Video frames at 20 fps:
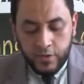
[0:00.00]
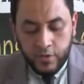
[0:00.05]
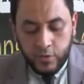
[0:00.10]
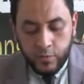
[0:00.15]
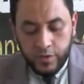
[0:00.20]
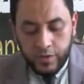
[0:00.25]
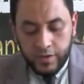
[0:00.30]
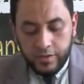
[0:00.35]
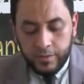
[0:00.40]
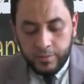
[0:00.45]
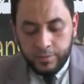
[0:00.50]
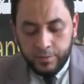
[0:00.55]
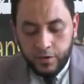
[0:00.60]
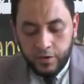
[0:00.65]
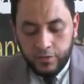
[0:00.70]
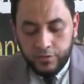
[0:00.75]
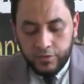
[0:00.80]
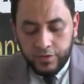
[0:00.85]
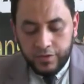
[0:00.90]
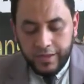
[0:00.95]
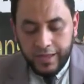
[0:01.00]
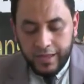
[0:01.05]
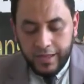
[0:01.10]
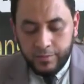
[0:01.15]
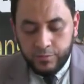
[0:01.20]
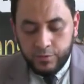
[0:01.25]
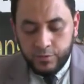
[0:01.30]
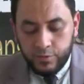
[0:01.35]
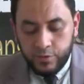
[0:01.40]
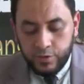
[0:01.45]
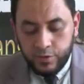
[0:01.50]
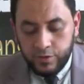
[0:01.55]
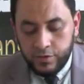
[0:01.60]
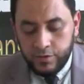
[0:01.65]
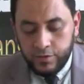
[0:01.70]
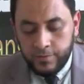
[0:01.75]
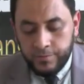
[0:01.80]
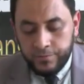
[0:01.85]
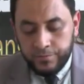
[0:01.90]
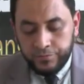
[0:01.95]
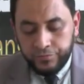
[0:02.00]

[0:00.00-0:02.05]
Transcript: When the Prophet came to her,